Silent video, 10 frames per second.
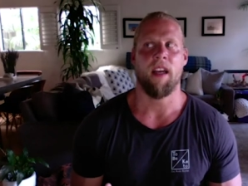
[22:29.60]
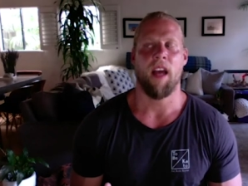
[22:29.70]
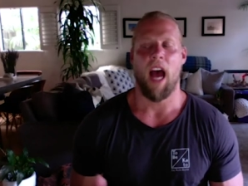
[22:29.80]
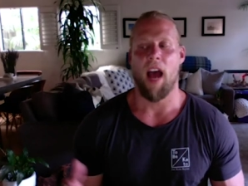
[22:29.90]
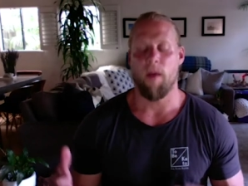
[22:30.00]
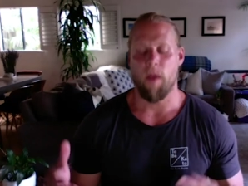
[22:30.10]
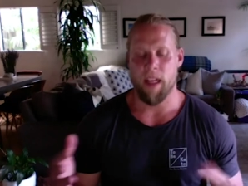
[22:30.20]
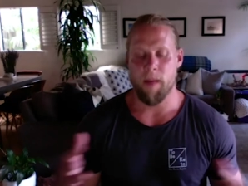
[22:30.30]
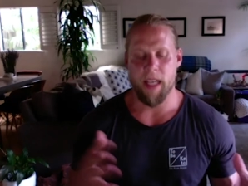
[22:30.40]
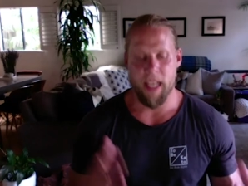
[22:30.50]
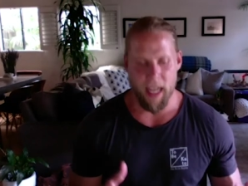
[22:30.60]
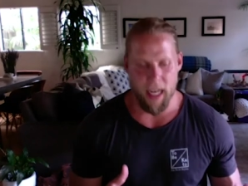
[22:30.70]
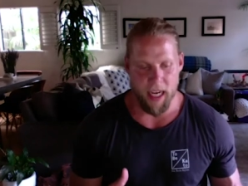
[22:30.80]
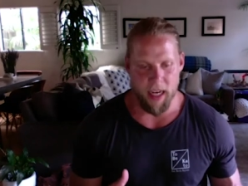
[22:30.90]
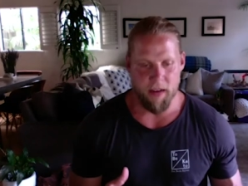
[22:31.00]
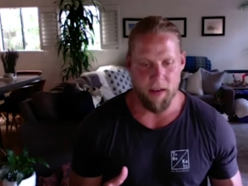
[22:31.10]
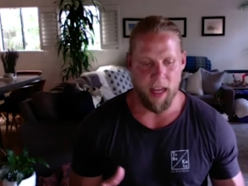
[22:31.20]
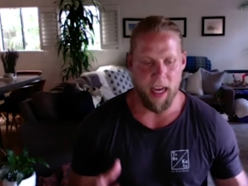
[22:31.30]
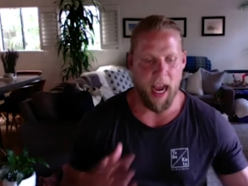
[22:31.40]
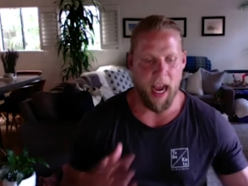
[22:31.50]
I in the beginning,
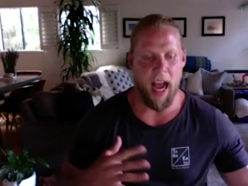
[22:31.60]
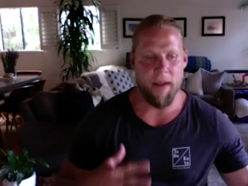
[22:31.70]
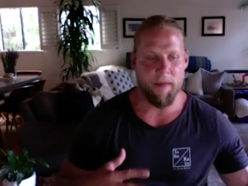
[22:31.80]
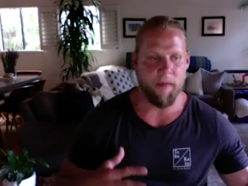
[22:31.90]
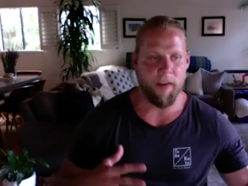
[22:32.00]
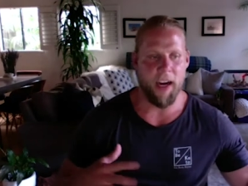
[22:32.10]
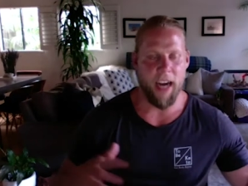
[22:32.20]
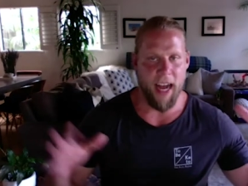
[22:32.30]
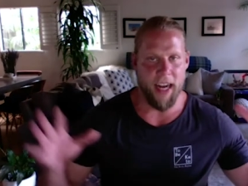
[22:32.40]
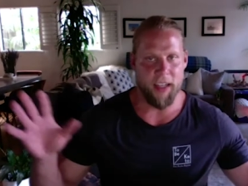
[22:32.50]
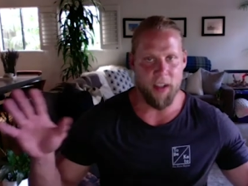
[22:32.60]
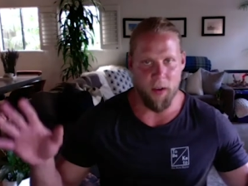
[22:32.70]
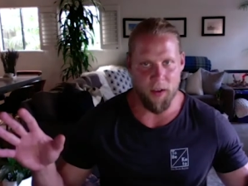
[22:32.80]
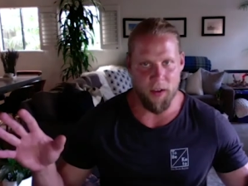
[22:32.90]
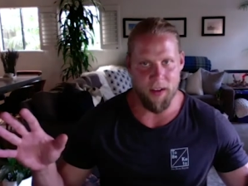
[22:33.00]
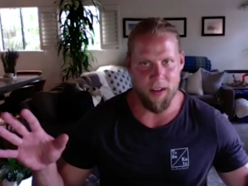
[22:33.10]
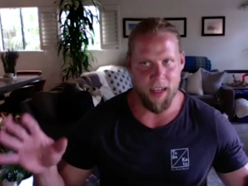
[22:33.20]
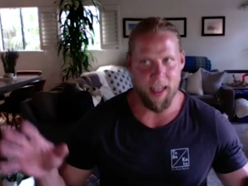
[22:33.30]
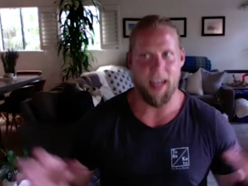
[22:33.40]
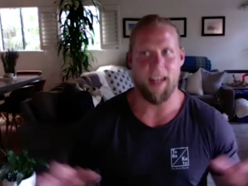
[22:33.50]
like I'm very anecdotal
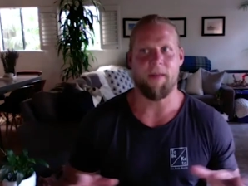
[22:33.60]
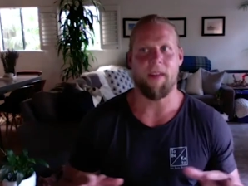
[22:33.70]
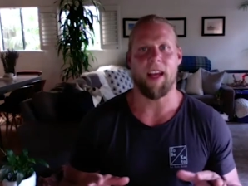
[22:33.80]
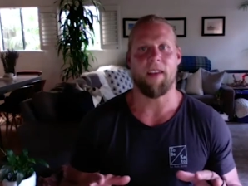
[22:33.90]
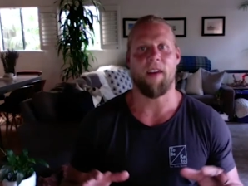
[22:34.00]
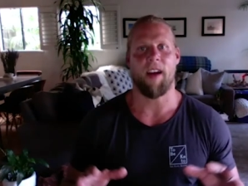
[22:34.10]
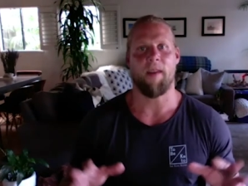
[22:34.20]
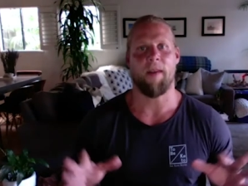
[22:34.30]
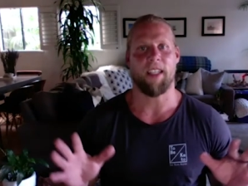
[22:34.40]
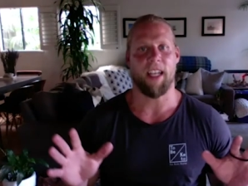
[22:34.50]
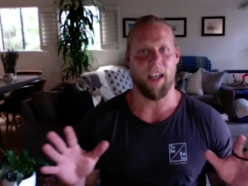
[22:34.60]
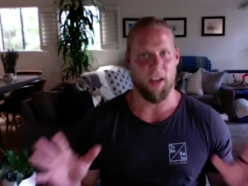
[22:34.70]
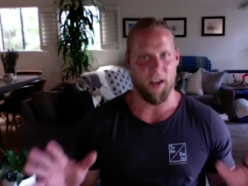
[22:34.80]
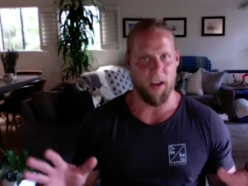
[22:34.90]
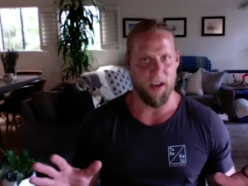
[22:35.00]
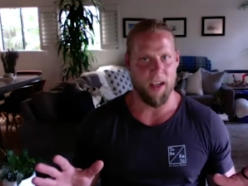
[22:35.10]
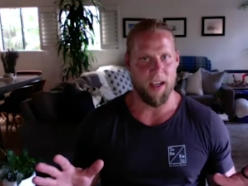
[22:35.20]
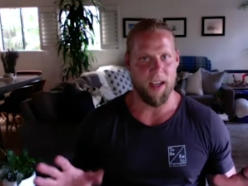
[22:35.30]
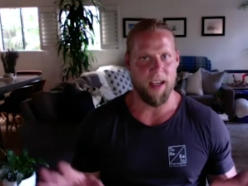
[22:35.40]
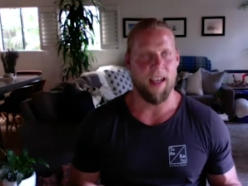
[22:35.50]
and I mm-hmm. like very much like a cook.
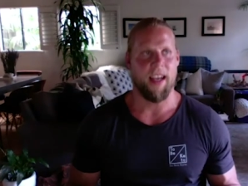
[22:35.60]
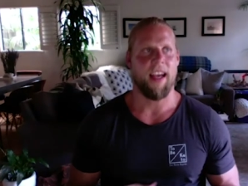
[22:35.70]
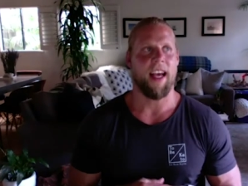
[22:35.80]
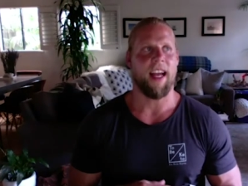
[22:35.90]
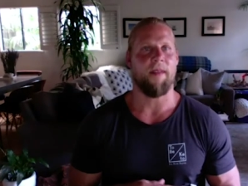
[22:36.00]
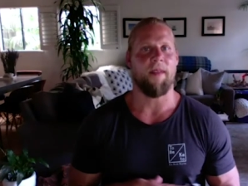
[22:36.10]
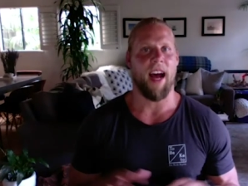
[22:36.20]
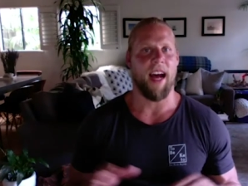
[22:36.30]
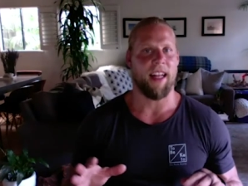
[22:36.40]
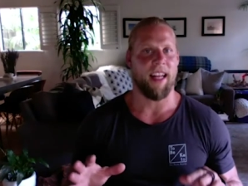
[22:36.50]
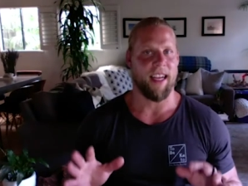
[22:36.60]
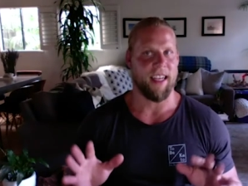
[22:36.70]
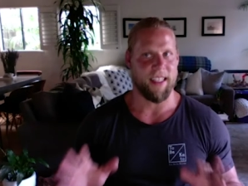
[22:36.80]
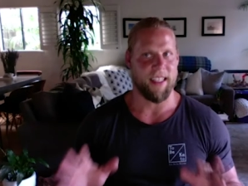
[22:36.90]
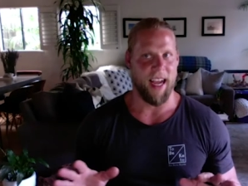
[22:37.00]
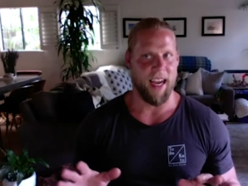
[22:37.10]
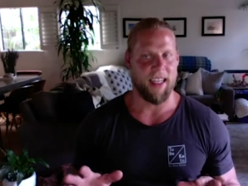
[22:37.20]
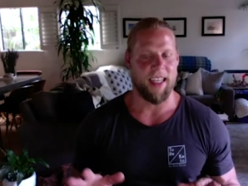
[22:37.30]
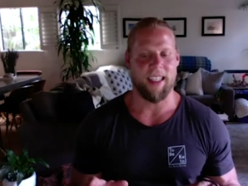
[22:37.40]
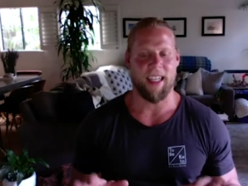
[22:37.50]
Mm-hmm. and I'm not like a
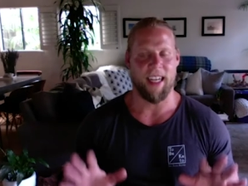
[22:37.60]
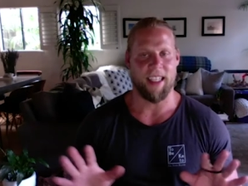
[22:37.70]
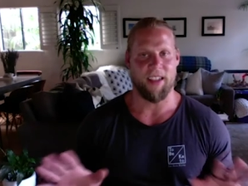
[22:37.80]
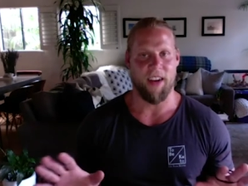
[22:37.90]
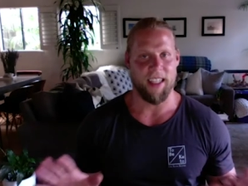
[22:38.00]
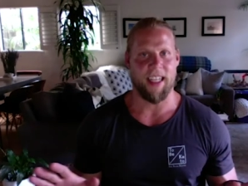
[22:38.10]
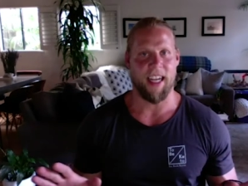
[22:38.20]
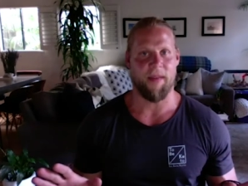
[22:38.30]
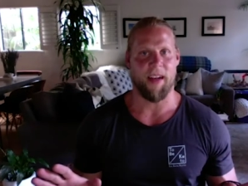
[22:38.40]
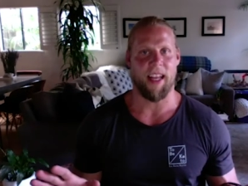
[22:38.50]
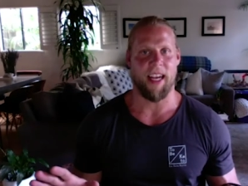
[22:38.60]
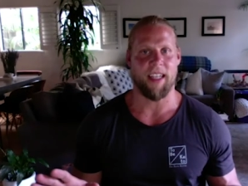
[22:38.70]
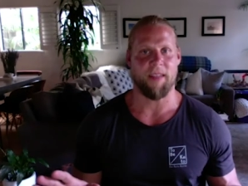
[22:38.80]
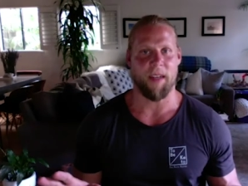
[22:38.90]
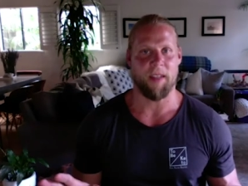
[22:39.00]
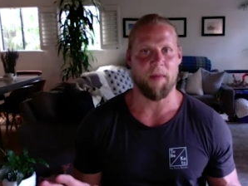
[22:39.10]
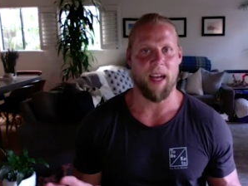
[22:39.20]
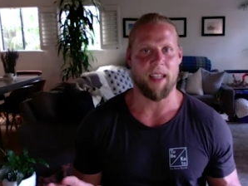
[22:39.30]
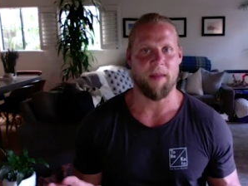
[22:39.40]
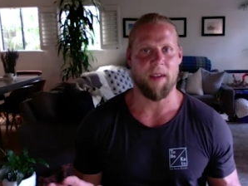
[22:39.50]
scientist and I try to stay in my lane as much as
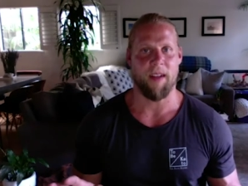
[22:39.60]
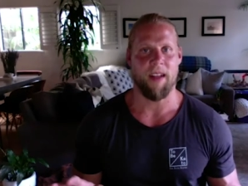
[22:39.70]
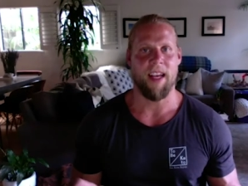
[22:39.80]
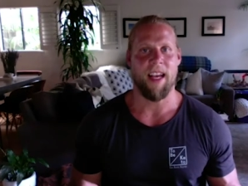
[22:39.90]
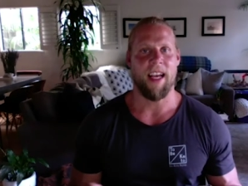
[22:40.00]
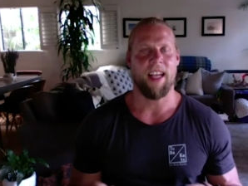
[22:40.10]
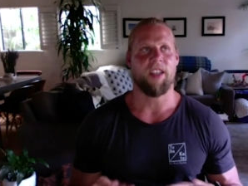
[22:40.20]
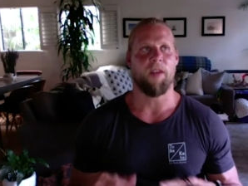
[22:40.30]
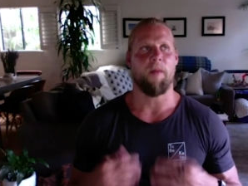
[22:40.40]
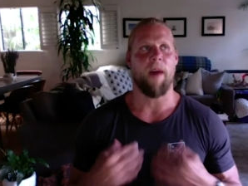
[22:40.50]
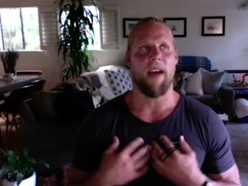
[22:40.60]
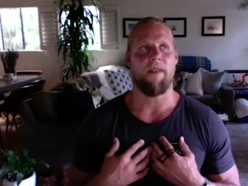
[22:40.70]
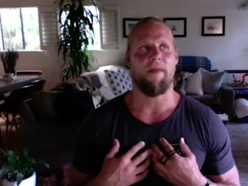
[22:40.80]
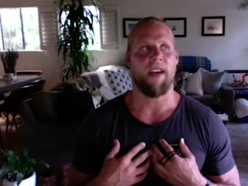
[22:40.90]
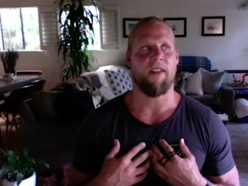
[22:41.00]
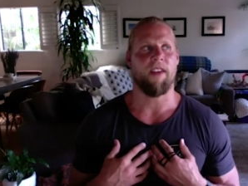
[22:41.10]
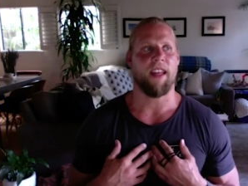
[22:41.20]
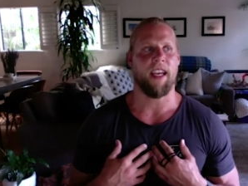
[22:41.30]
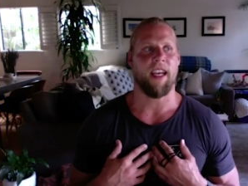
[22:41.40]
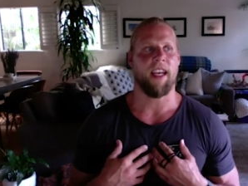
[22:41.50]
possible. Yeah. So my favorite
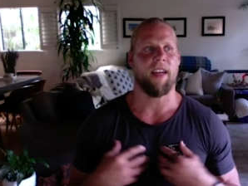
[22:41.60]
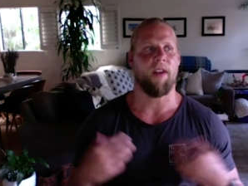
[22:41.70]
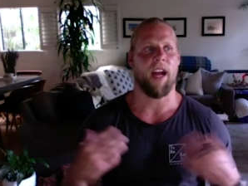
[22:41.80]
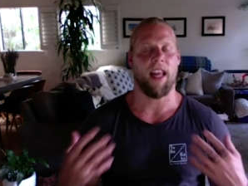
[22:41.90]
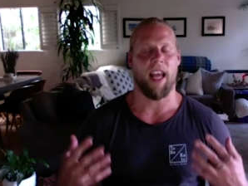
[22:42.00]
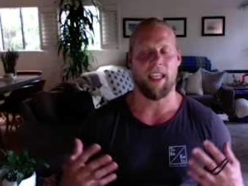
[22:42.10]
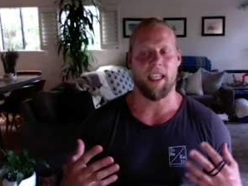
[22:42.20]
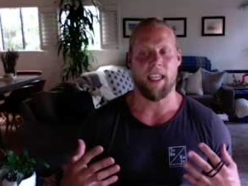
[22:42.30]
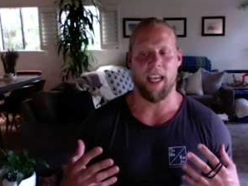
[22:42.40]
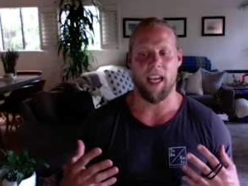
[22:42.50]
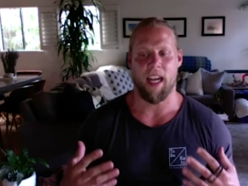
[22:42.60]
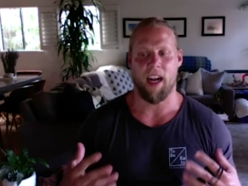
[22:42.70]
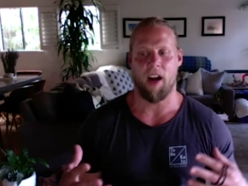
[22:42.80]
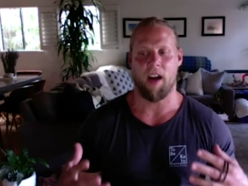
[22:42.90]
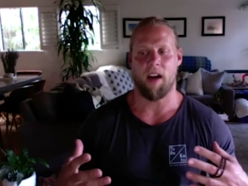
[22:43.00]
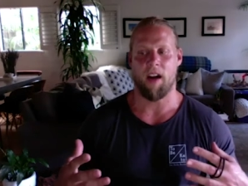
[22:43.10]
thing and what I like to get are